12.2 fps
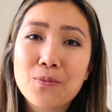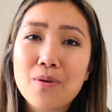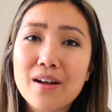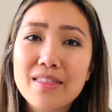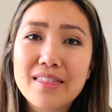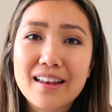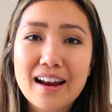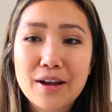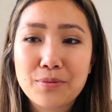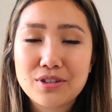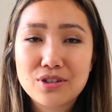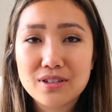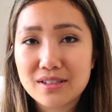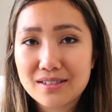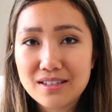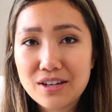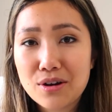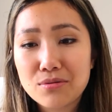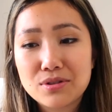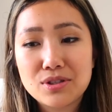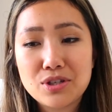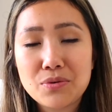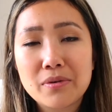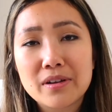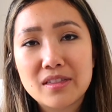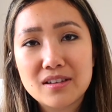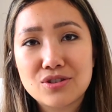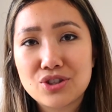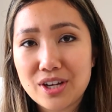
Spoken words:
one, that I would just, you know, steward this